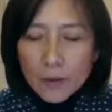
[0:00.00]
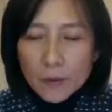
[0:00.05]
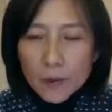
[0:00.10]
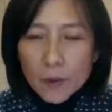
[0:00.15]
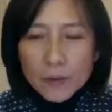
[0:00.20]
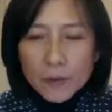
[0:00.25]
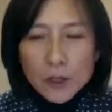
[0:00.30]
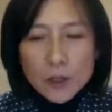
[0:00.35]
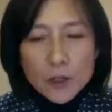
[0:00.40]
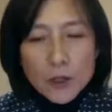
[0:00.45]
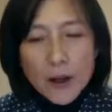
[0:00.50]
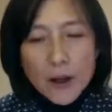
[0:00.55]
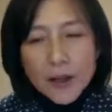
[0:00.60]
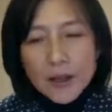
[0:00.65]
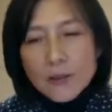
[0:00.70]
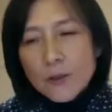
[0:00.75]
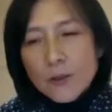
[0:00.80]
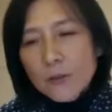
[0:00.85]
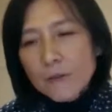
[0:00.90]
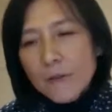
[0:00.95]
We were
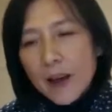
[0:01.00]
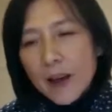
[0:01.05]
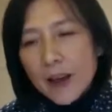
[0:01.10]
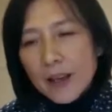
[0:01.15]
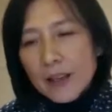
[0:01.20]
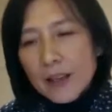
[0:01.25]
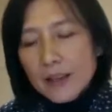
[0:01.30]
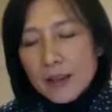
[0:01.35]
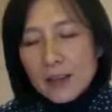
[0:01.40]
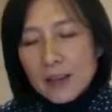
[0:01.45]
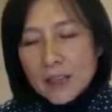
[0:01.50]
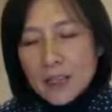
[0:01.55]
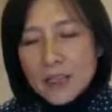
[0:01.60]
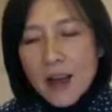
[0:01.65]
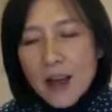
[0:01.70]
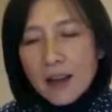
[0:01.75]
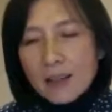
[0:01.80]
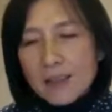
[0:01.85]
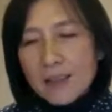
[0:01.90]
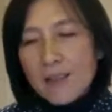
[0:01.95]
trying to find a
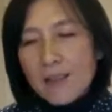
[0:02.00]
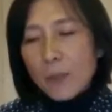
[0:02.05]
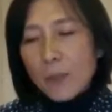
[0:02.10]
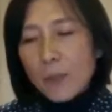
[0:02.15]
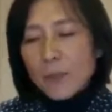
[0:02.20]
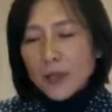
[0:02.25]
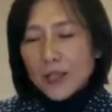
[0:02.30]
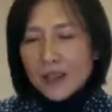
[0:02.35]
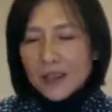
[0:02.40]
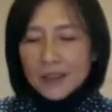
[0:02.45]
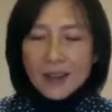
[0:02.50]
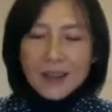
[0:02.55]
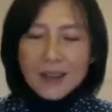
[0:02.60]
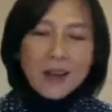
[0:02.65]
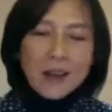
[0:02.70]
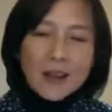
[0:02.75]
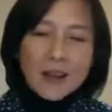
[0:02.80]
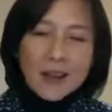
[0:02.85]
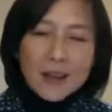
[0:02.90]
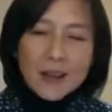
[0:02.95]
sod company
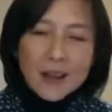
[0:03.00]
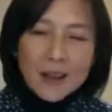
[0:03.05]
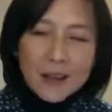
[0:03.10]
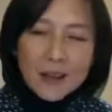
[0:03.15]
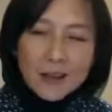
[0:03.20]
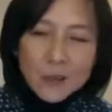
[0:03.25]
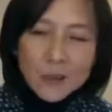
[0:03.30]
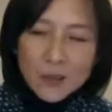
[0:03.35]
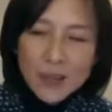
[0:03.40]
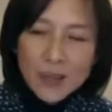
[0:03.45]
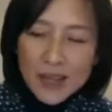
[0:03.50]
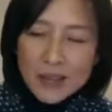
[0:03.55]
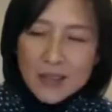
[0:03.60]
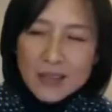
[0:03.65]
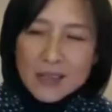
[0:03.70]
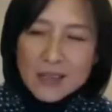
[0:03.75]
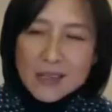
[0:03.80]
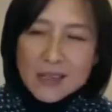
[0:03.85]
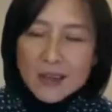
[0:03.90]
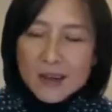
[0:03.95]
to lend
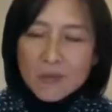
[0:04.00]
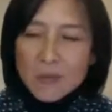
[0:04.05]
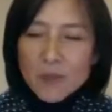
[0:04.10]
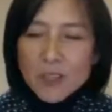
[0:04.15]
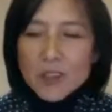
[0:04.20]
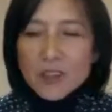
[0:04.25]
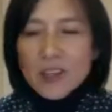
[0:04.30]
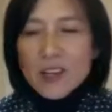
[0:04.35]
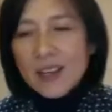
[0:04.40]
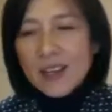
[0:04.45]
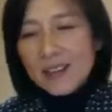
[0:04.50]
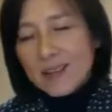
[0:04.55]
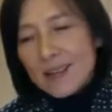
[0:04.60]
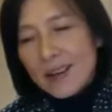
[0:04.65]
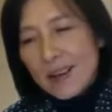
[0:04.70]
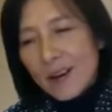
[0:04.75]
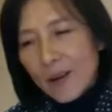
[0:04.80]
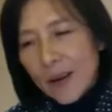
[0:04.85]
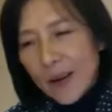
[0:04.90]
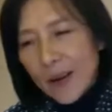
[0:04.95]
us a
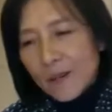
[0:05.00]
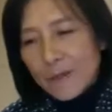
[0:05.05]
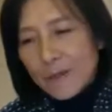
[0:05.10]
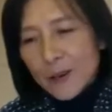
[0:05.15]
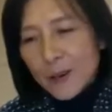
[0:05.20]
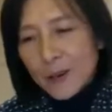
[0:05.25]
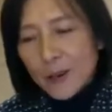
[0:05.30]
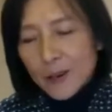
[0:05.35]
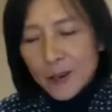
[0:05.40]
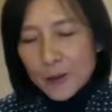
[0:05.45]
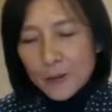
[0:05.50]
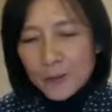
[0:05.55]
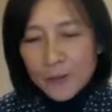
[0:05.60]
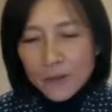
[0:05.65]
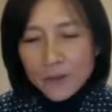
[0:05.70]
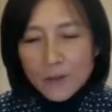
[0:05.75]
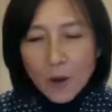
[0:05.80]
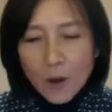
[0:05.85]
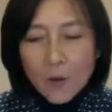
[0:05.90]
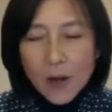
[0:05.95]
machine. However,
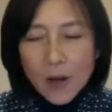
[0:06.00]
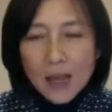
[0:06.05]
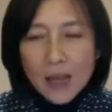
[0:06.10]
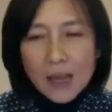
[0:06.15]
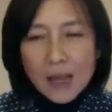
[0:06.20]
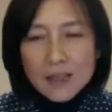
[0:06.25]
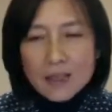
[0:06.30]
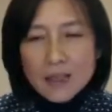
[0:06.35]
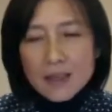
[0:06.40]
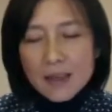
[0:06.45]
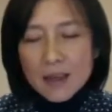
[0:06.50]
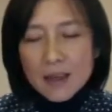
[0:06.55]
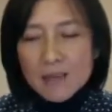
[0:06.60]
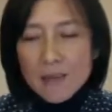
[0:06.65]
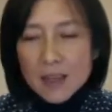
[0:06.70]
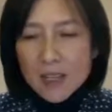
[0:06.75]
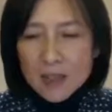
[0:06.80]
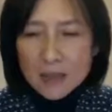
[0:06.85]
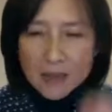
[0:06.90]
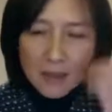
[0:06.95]
no one has
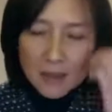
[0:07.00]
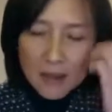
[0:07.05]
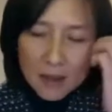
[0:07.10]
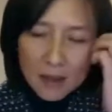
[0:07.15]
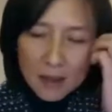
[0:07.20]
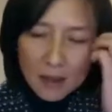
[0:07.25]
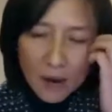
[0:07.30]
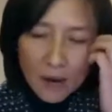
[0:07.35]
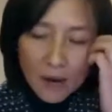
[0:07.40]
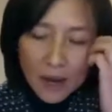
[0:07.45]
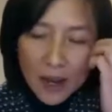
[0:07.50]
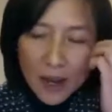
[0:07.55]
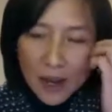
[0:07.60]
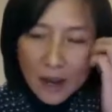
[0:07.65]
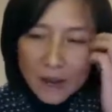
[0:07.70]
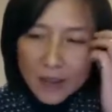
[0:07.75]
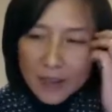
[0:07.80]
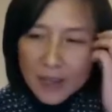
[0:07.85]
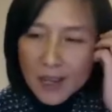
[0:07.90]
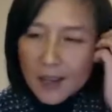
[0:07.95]
done this in our
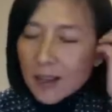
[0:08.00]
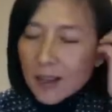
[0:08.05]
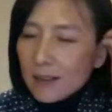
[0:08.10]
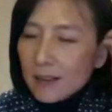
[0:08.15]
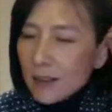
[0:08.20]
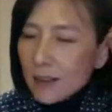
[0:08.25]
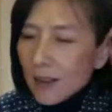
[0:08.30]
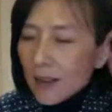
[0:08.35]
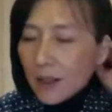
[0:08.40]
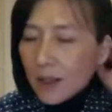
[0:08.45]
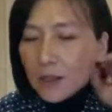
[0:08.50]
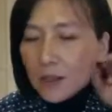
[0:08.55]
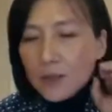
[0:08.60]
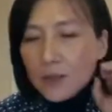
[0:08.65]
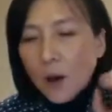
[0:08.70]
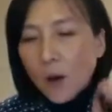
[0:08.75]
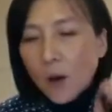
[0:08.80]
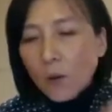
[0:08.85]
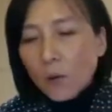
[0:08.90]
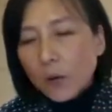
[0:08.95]
area.
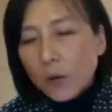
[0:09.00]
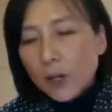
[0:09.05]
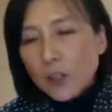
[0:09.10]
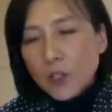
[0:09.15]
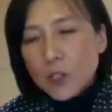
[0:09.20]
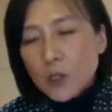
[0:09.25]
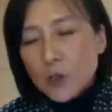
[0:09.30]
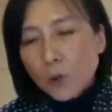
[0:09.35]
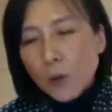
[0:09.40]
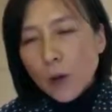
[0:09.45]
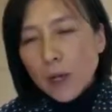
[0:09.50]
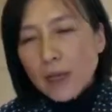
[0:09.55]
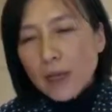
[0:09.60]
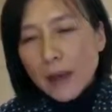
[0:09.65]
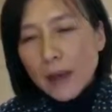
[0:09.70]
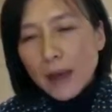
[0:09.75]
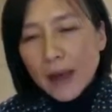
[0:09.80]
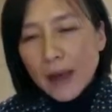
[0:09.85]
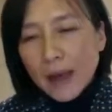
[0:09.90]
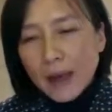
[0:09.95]
So we just went
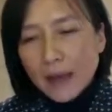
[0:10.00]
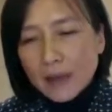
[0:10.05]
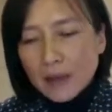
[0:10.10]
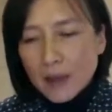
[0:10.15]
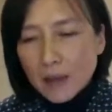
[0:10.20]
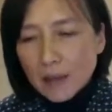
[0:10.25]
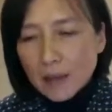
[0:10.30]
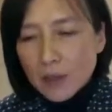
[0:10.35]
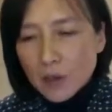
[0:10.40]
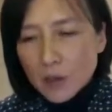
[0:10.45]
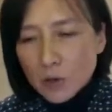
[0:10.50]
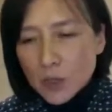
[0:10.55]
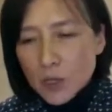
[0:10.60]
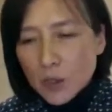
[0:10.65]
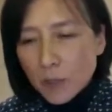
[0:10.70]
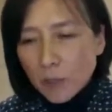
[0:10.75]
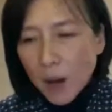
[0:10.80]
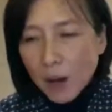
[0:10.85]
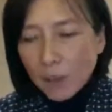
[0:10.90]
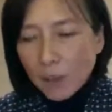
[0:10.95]
ahead and used
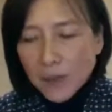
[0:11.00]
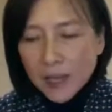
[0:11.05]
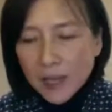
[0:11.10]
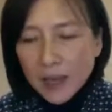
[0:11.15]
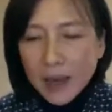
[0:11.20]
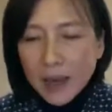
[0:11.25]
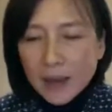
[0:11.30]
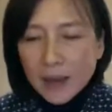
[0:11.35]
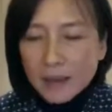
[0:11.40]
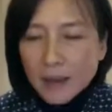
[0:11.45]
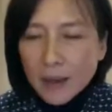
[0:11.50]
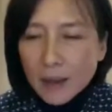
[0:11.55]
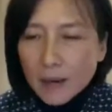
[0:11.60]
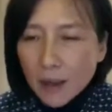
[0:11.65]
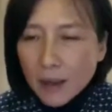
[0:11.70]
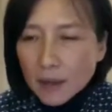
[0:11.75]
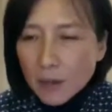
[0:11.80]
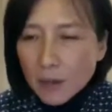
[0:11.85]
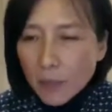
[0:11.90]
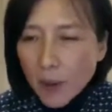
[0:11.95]
a bobcat.
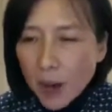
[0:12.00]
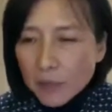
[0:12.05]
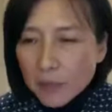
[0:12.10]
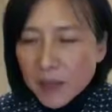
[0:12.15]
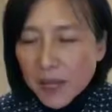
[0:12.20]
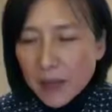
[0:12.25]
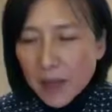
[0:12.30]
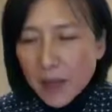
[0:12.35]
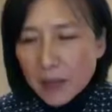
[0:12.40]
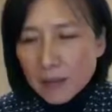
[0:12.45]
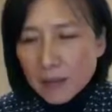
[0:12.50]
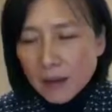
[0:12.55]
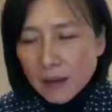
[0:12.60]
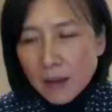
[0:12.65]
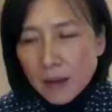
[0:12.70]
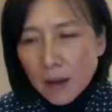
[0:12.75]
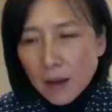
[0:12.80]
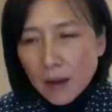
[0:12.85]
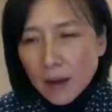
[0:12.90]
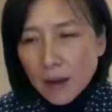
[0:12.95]
The bobcat
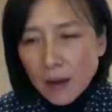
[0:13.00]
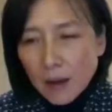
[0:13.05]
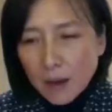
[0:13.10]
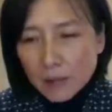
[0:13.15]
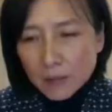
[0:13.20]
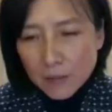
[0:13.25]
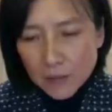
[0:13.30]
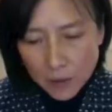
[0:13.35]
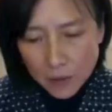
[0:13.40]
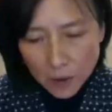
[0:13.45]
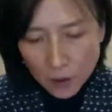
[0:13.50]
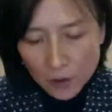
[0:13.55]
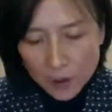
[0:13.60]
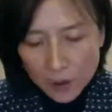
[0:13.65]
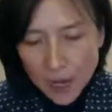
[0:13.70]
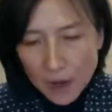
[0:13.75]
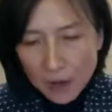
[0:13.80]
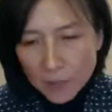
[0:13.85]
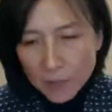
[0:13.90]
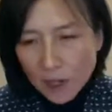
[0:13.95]
go
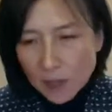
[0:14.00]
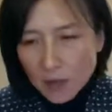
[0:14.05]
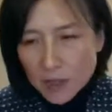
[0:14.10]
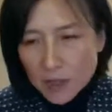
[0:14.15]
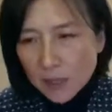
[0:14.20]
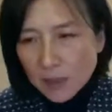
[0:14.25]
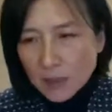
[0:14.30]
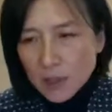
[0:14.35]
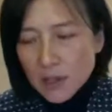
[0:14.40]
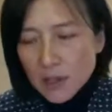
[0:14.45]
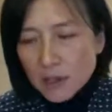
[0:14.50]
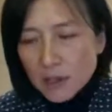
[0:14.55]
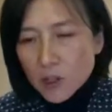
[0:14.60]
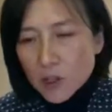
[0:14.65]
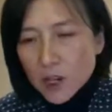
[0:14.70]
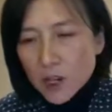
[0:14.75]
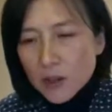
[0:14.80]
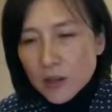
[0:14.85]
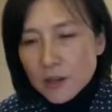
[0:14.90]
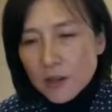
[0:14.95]
down about 6
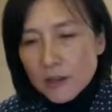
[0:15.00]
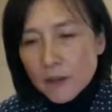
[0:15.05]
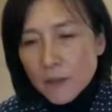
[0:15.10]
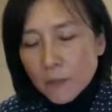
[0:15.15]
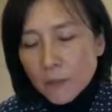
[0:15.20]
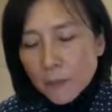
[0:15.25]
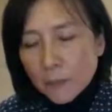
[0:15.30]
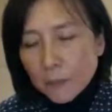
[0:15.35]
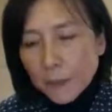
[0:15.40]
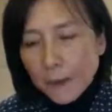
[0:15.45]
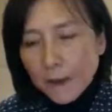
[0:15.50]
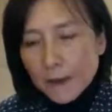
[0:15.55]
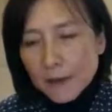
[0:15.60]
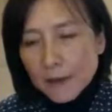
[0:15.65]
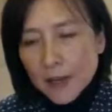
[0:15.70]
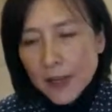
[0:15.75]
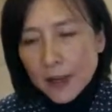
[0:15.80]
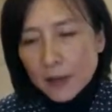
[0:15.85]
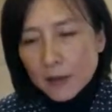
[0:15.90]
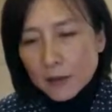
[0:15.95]
inches and
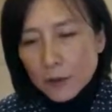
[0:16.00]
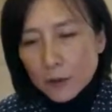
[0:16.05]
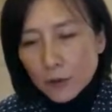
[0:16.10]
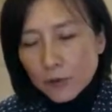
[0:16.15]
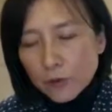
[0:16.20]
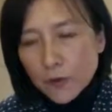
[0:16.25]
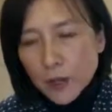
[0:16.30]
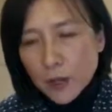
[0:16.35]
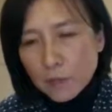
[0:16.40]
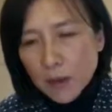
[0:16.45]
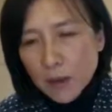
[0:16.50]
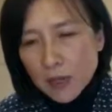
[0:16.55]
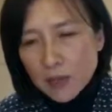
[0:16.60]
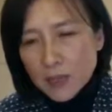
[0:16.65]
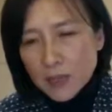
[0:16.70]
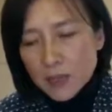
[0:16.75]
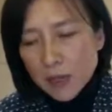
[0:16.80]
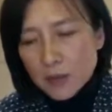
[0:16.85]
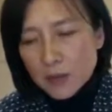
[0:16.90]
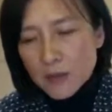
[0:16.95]
take a 2 feet by
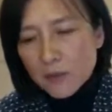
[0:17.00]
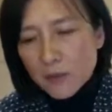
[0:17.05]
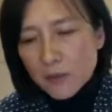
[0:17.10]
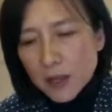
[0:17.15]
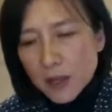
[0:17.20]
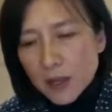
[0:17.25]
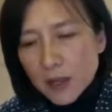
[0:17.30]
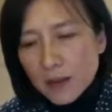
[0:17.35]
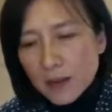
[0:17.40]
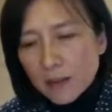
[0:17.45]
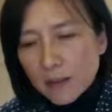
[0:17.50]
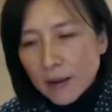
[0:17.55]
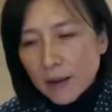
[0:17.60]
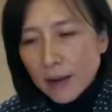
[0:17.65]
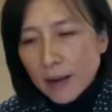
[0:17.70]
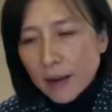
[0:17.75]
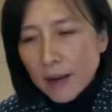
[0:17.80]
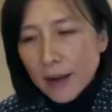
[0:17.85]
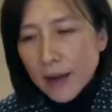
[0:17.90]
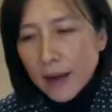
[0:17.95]
6 feet
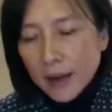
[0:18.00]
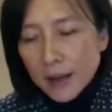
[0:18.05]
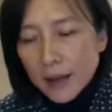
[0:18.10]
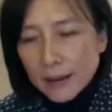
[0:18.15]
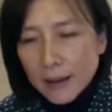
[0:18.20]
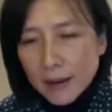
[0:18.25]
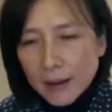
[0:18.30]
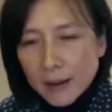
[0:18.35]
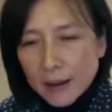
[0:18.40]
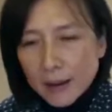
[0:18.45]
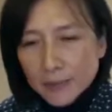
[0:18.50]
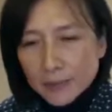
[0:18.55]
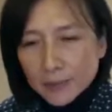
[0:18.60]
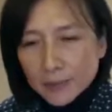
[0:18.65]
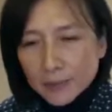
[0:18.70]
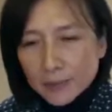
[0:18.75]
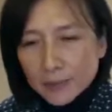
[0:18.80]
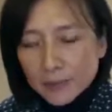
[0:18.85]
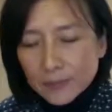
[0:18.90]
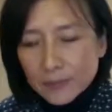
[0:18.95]
and
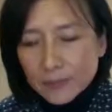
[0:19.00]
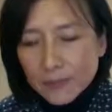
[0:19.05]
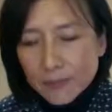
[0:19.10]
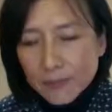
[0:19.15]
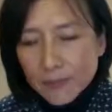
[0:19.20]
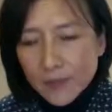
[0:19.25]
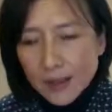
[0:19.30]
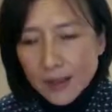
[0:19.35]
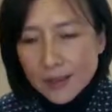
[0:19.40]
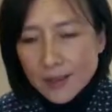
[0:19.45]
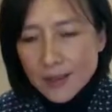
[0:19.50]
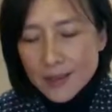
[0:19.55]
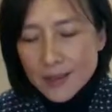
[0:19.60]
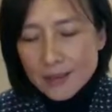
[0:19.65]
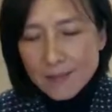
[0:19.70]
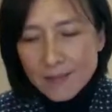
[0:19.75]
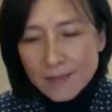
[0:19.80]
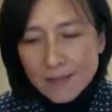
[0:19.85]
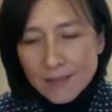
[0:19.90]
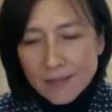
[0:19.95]

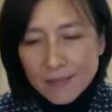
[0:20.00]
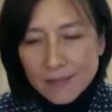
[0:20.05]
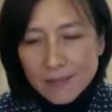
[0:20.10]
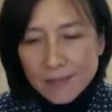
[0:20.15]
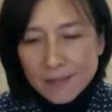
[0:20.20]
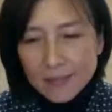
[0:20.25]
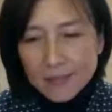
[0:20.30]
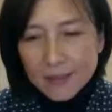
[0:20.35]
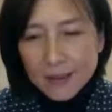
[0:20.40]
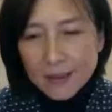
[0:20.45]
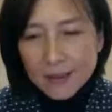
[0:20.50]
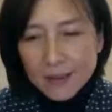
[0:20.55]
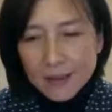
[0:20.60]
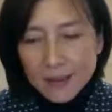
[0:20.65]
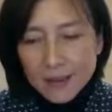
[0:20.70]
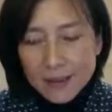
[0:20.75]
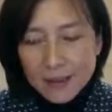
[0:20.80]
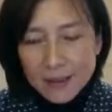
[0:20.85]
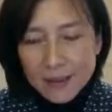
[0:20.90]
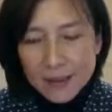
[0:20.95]
just
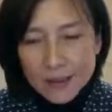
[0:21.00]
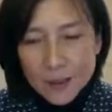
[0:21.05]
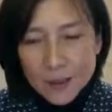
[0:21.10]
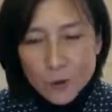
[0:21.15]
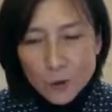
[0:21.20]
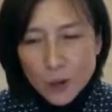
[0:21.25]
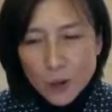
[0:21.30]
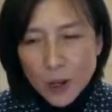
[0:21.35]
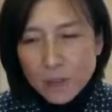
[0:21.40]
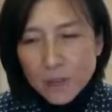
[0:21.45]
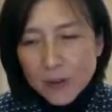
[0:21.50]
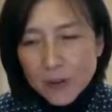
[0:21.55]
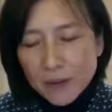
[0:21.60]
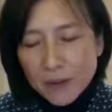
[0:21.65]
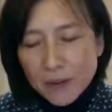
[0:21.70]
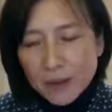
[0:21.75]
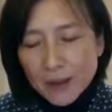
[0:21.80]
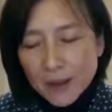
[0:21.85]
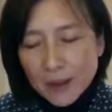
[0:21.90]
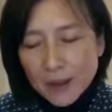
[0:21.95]
strip,
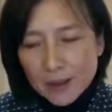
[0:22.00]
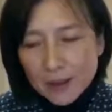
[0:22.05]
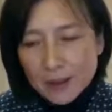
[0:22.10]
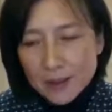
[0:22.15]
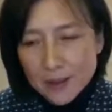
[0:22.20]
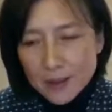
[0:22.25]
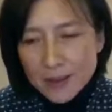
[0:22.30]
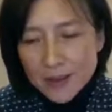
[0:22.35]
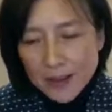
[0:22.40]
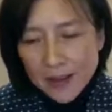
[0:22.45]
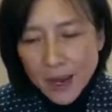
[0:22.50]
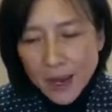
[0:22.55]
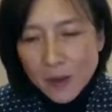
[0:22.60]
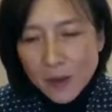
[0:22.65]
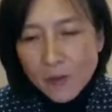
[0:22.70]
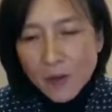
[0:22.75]
just kind